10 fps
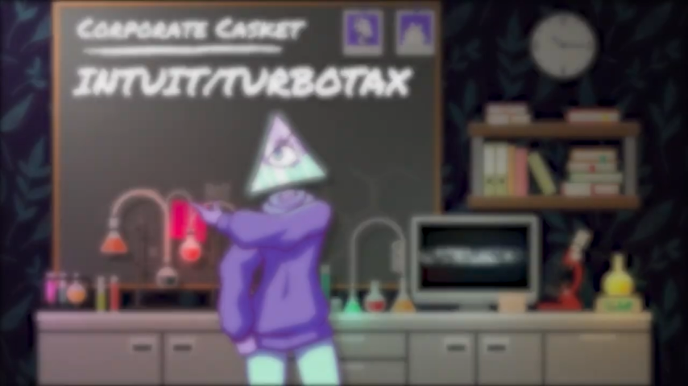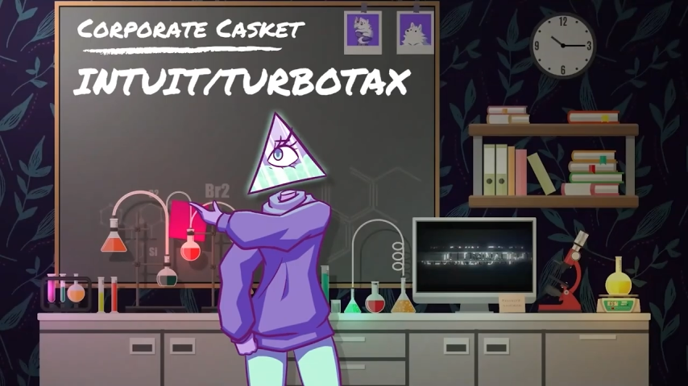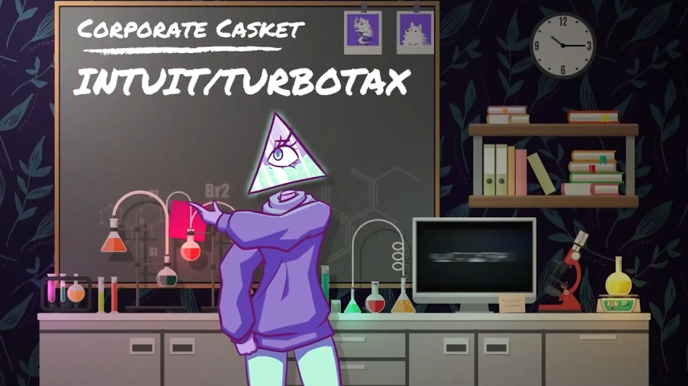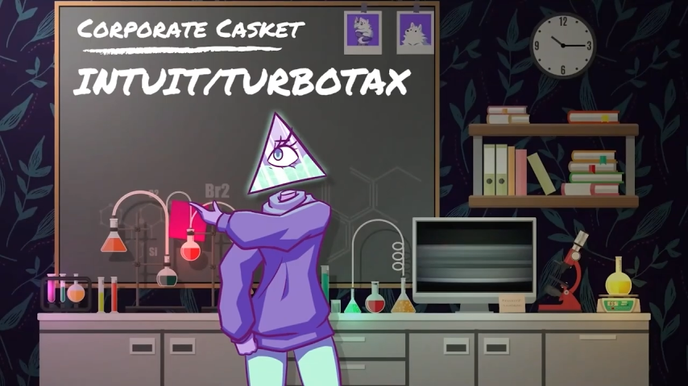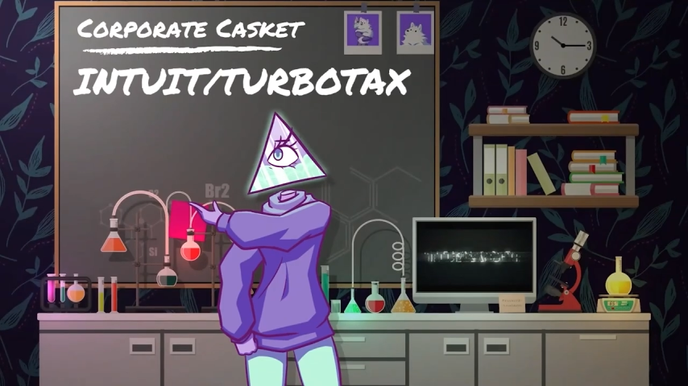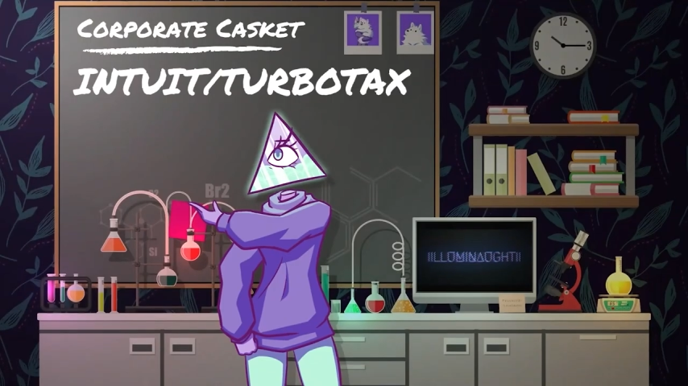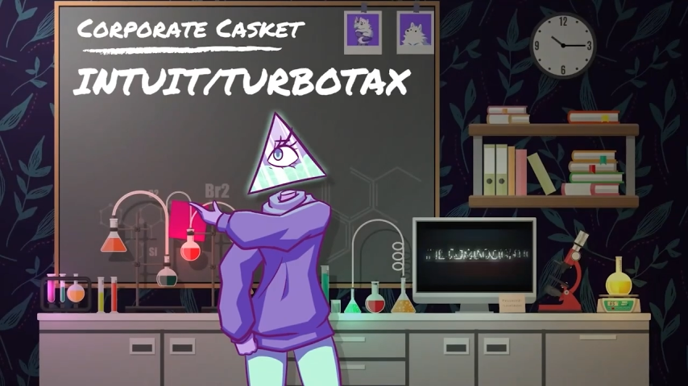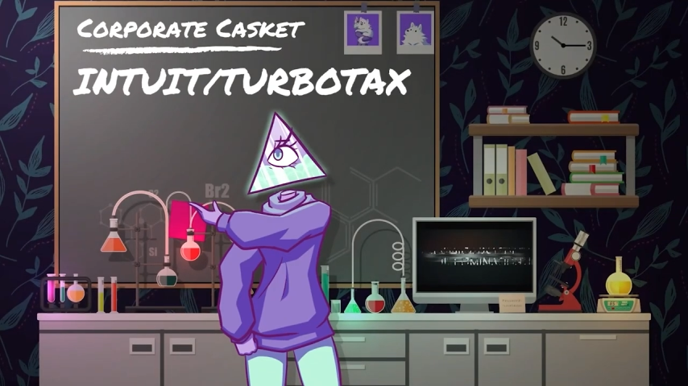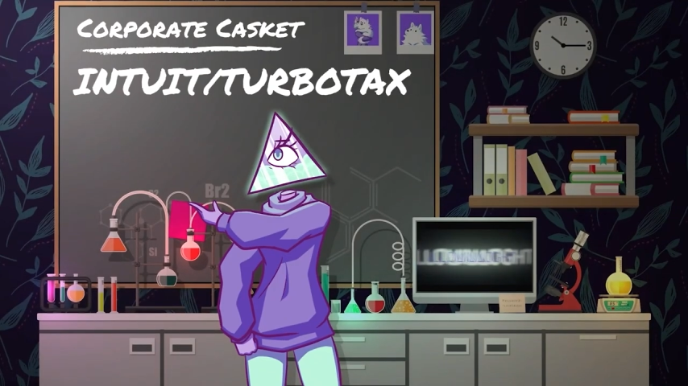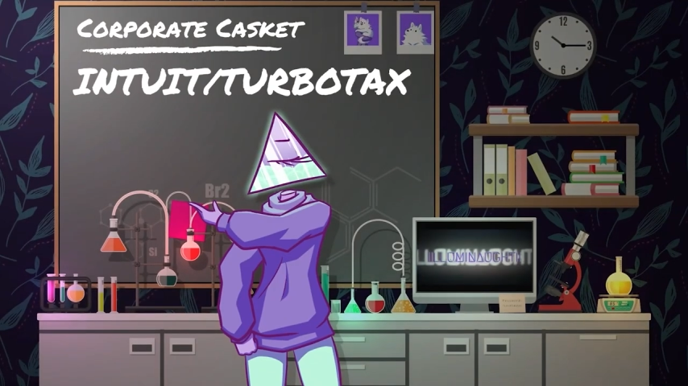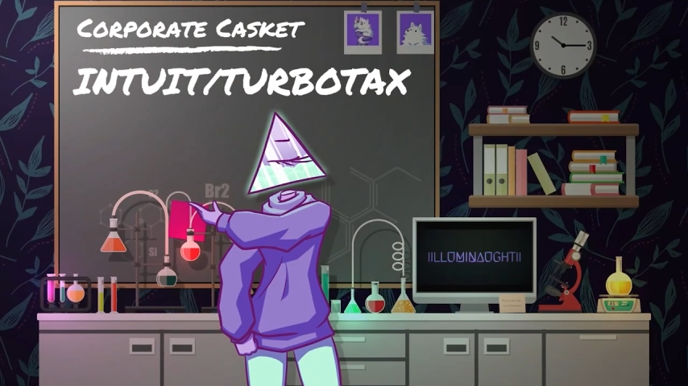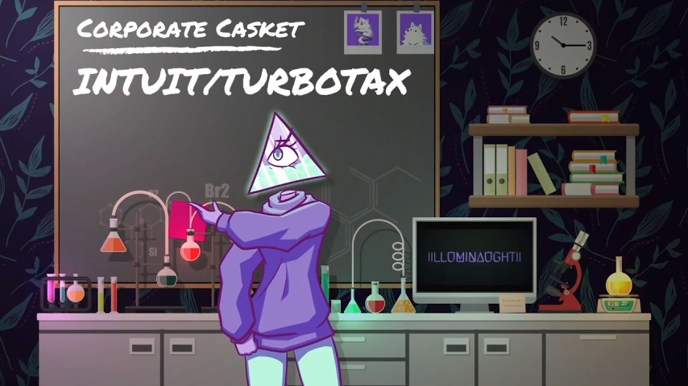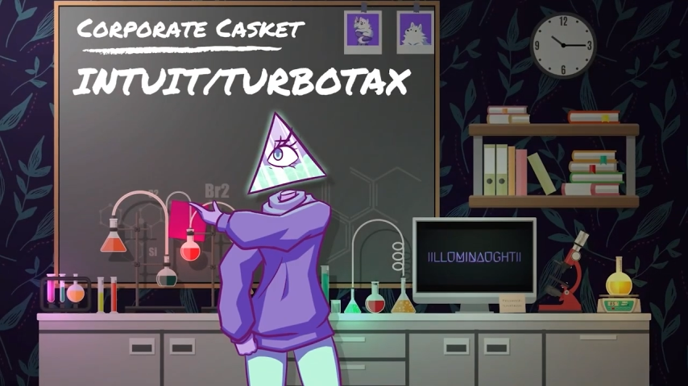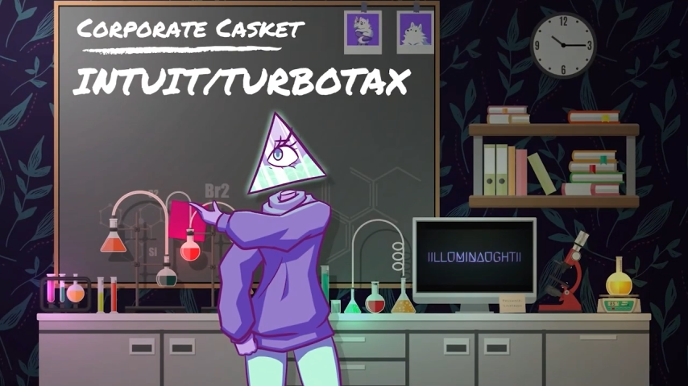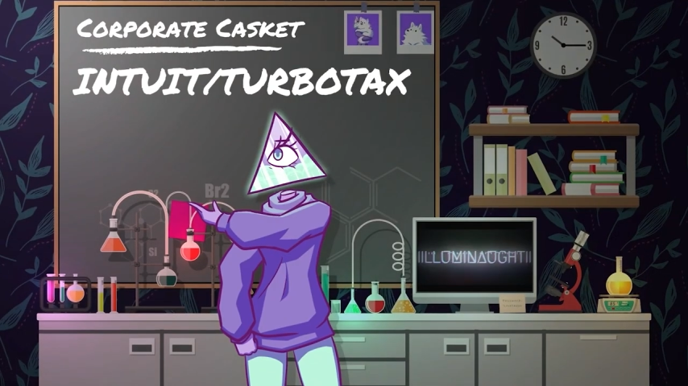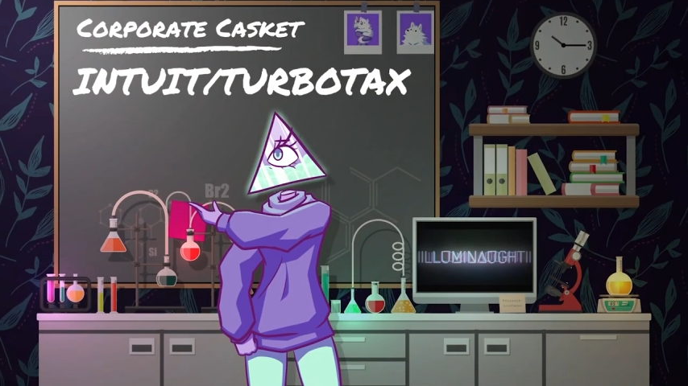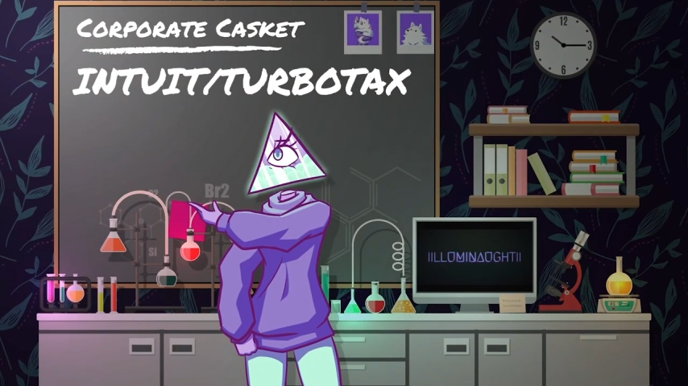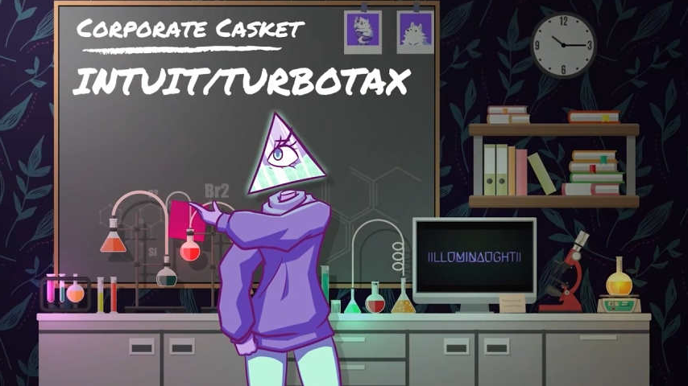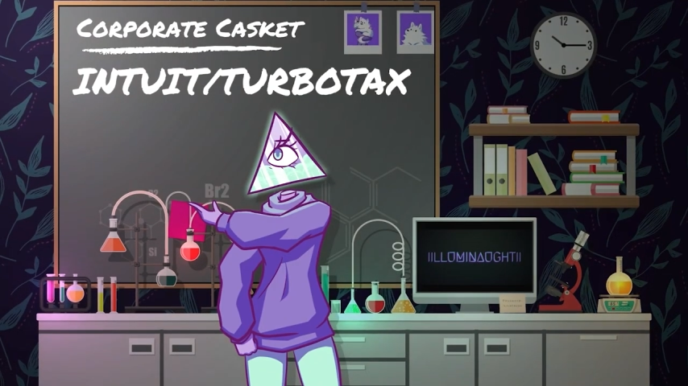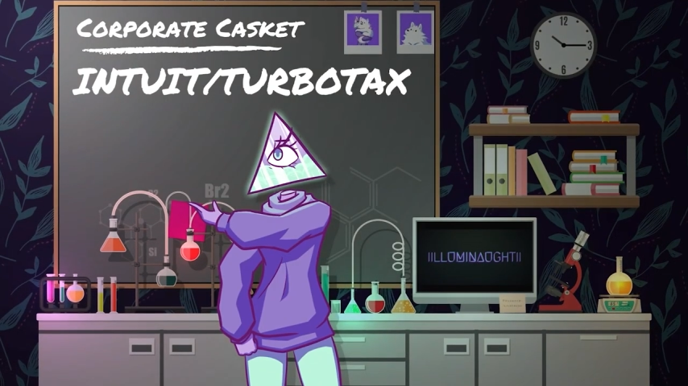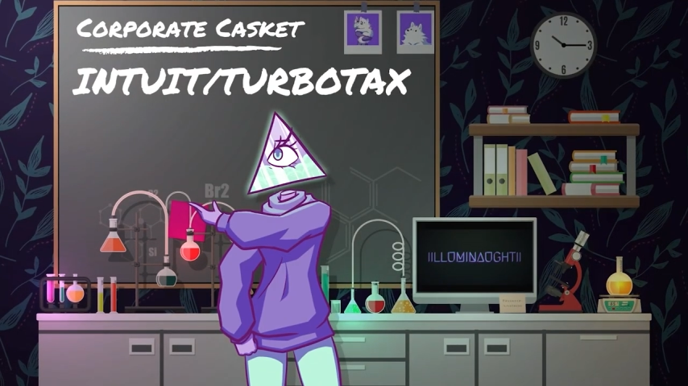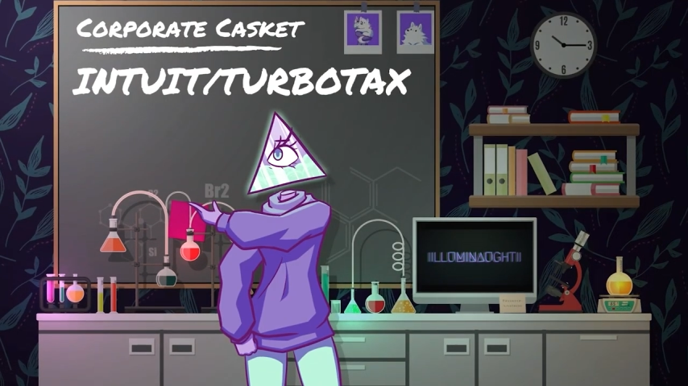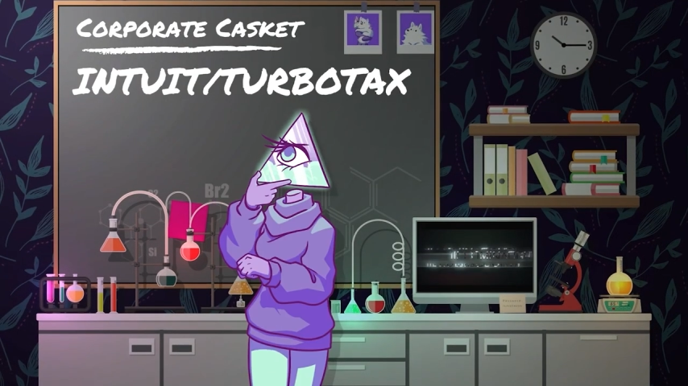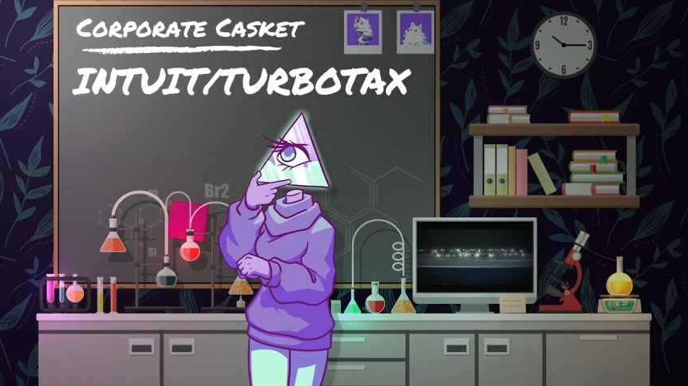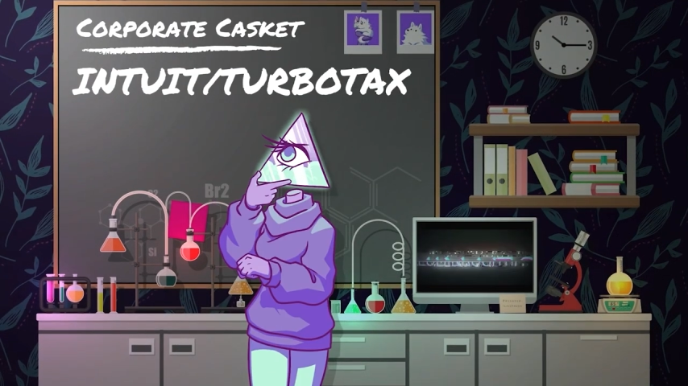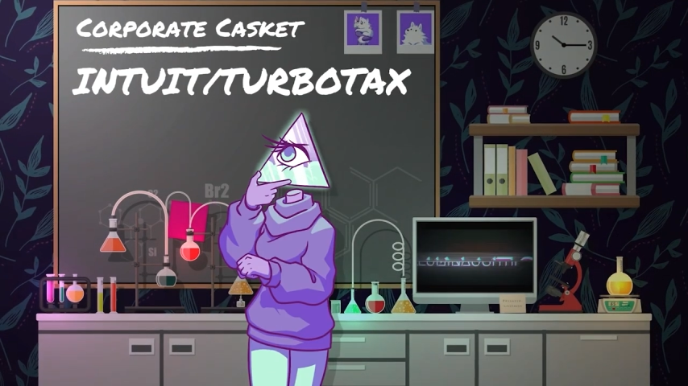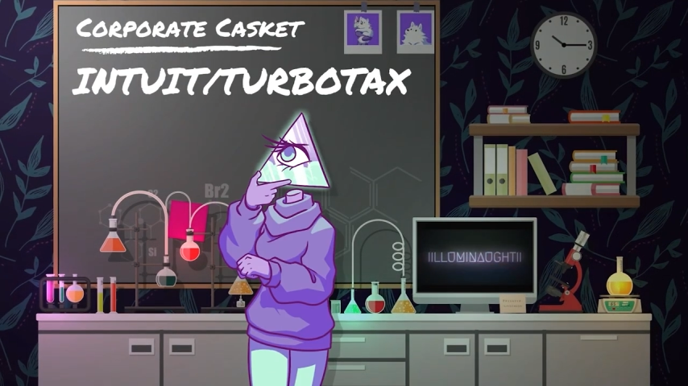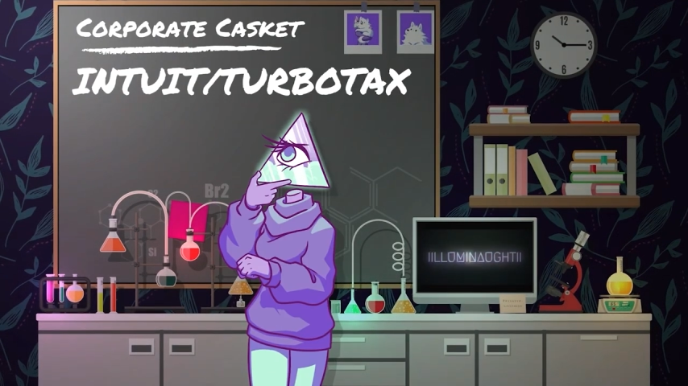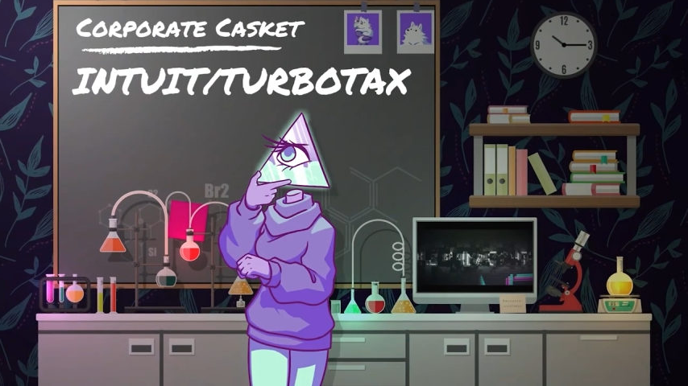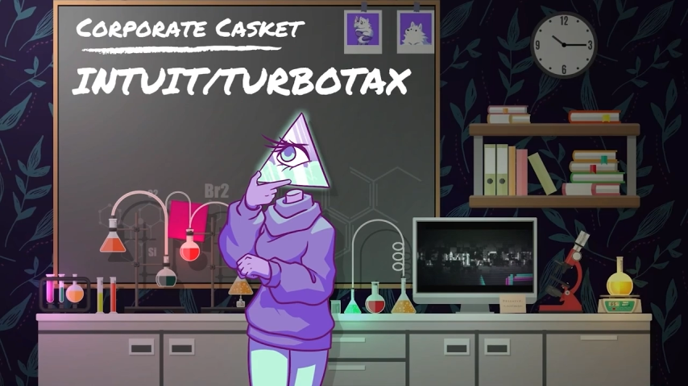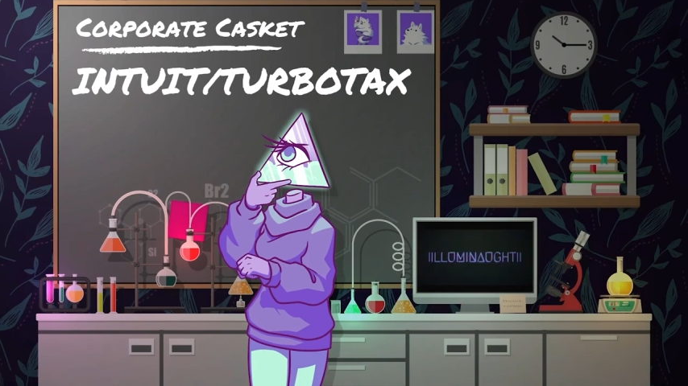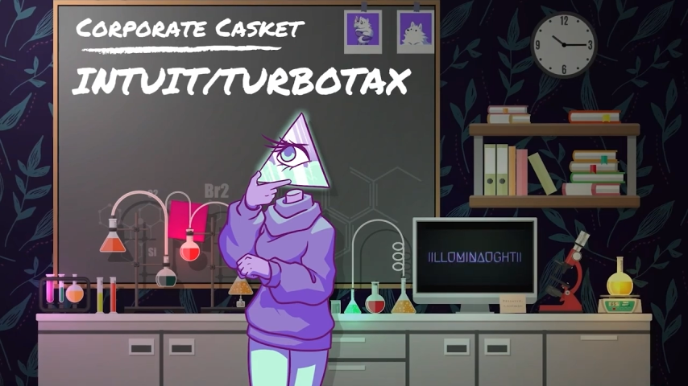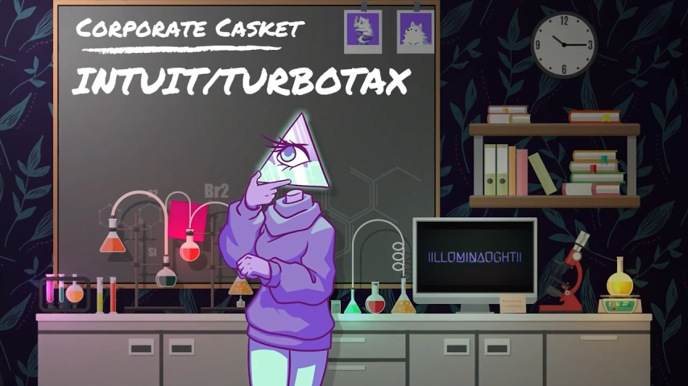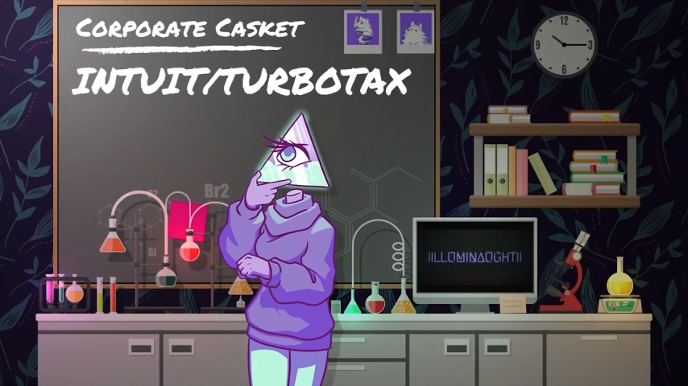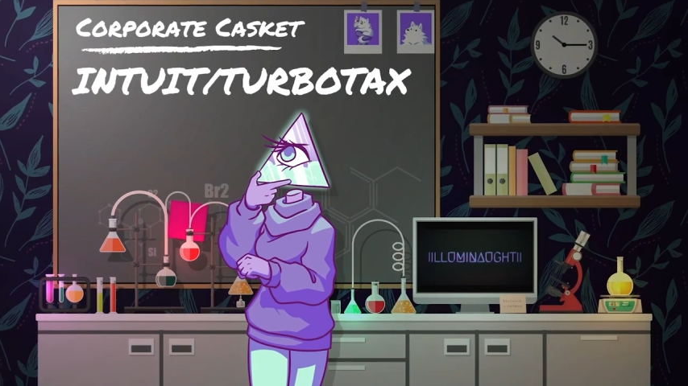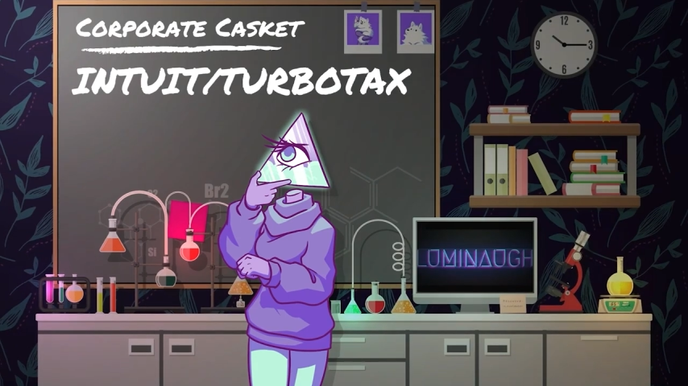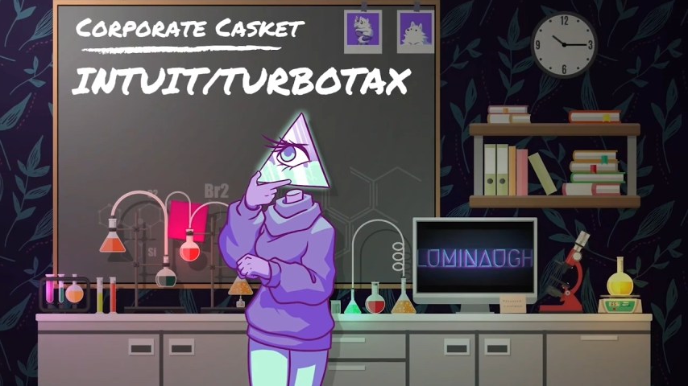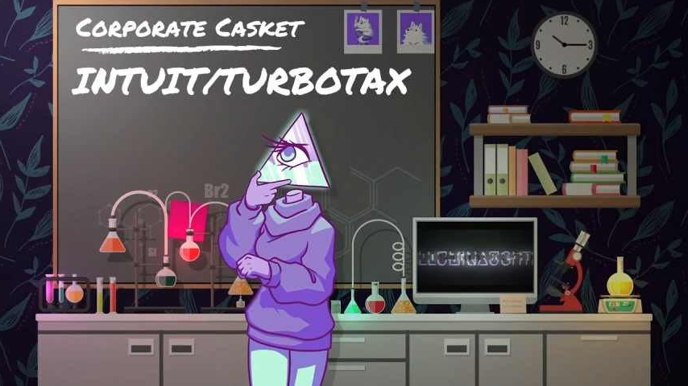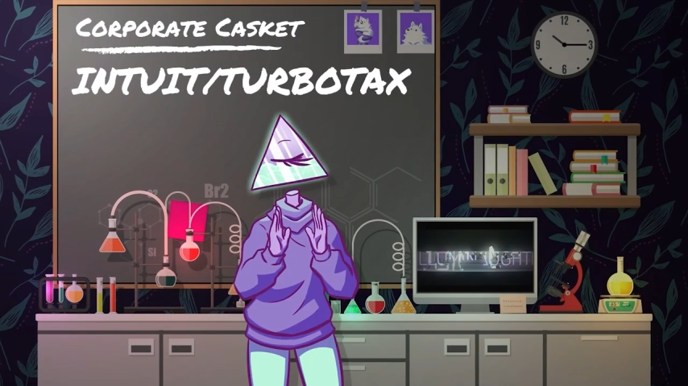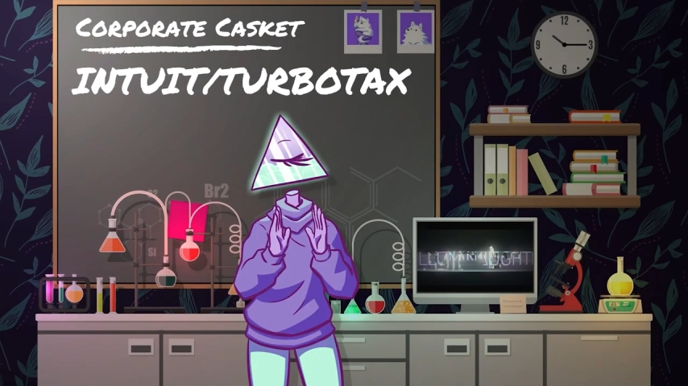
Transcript: [unreadable: no face in view]